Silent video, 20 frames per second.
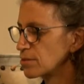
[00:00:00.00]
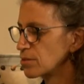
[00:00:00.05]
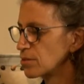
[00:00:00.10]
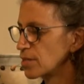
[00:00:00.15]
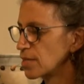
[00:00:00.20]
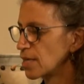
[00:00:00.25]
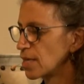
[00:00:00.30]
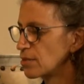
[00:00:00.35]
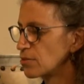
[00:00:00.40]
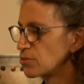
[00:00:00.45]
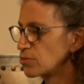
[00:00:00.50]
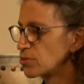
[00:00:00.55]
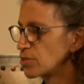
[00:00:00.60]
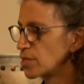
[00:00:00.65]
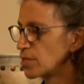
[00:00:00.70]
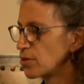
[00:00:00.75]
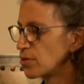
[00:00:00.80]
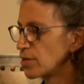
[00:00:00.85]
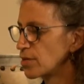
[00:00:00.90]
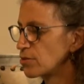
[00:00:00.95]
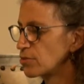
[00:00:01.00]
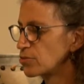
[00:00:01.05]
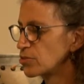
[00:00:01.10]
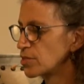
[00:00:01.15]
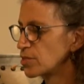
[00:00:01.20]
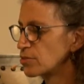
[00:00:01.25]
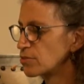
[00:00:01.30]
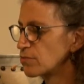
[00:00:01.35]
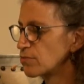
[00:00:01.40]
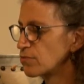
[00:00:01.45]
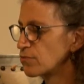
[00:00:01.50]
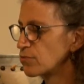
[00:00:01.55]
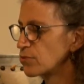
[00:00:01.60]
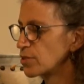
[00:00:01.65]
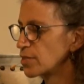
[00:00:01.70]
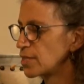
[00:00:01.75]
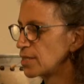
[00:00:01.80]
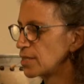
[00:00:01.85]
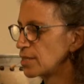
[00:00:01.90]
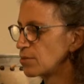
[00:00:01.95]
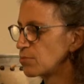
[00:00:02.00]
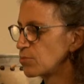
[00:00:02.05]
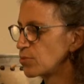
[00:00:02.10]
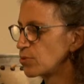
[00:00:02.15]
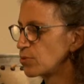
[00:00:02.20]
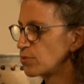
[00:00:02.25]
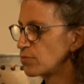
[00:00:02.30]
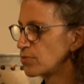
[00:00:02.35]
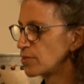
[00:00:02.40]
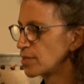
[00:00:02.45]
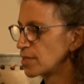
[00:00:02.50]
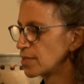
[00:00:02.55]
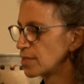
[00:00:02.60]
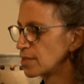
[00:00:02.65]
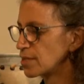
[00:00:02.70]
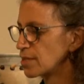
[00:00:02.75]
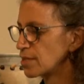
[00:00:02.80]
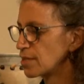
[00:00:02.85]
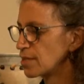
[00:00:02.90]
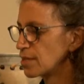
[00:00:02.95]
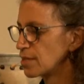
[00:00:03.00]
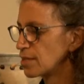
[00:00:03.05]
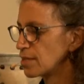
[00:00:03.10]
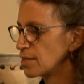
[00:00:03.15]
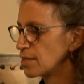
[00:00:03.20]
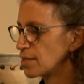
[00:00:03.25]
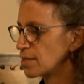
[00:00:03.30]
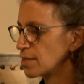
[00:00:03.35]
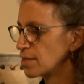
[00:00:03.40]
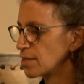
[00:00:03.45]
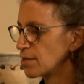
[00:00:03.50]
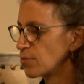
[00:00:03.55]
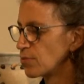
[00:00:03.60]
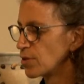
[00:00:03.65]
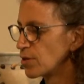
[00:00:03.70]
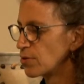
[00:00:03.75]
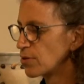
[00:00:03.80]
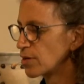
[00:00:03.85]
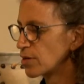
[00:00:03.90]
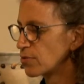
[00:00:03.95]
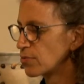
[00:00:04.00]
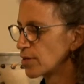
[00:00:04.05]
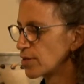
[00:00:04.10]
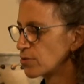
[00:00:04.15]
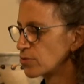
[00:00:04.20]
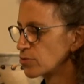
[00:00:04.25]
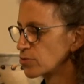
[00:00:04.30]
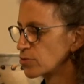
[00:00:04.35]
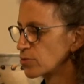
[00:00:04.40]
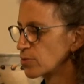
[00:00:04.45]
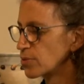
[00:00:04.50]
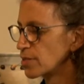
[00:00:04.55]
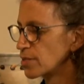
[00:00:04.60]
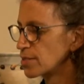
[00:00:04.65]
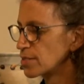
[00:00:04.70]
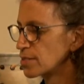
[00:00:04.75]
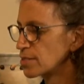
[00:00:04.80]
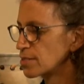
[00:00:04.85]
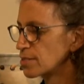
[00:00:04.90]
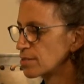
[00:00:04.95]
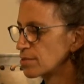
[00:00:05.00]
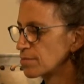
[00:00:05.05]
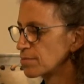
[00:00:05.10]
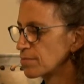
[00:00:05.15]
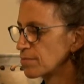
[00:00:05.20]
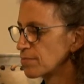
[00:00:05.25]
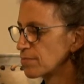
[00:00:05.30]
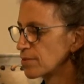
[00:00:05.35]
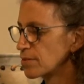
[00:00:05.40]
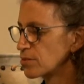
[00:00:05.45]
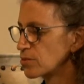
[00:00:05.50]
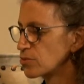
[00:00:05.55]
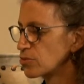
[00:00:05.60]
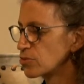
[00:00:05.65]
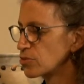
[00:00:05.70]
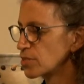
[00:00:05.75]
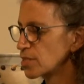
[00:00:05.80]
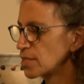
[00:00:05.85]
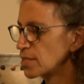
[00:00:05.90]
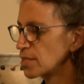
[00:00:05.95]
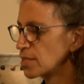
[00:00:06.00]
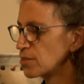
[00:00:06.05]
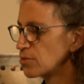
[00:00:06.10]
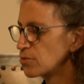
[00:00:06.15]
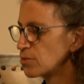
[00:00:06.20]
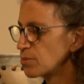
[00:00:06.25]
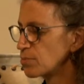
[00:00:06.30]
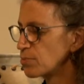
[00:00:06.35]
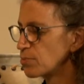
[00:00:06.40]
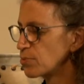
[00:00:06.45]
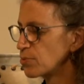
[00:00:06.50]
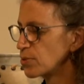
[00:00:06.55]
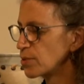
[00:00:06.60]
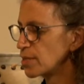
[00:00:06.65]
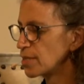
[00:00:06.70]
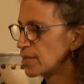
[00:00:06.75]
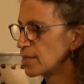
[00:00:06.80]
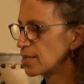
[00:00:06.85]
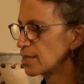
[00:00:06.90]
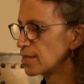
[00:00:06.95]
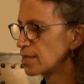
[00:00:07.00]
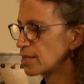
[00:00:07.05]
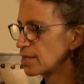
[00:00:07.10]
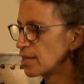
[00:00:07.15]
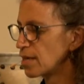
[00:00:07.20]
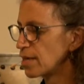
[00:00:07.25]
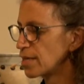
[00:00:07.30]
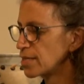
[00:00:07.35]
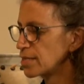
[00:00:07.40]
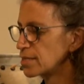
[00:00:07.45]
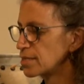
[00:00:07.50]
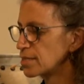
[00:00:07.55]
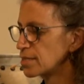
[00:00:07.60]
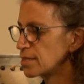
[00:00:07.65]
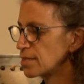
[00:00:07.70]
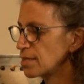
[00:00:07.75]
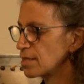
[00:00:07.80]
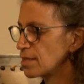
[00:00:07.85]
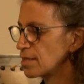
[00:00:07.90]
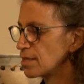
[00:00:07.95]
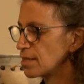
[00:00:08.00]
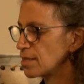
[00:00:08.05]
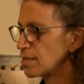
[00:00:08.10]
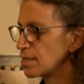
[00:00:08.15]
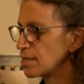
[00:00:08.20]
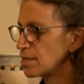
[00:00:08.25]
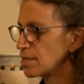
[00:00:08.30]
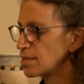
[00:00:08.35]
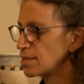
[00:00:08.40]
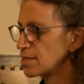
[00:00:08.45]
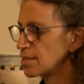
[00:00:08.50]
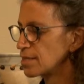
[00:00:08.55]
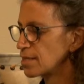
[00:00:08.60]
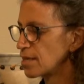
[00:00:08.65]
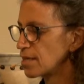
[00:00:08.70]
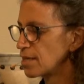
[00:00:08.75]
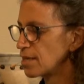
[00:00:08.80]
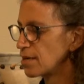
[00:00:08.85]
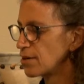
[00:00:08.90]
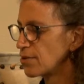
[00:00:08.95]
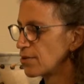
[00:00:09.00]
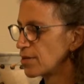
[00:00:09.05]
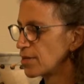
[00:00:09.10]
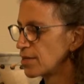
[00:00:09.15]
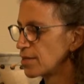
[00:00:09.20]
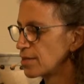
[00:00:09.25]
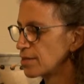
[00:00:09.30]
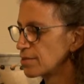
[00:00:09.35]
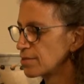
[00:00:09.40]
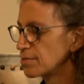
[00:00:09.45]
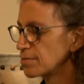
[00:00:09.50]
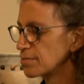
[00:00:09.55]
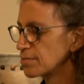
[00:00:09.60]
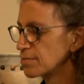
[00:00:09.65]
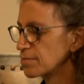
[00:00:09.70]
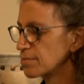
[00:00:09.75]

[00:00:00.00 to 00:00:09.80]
So our energy is free and moving. And we are at greater choice. So just continue to breathe the light into that area.